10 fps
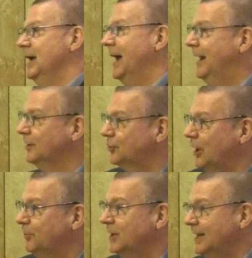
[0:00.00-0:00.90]
And it's
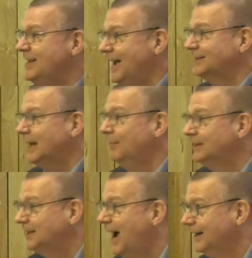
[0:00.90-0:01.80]
something that, yes, I'm
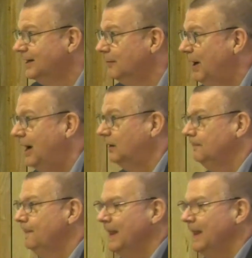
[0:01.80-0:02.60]
excited about.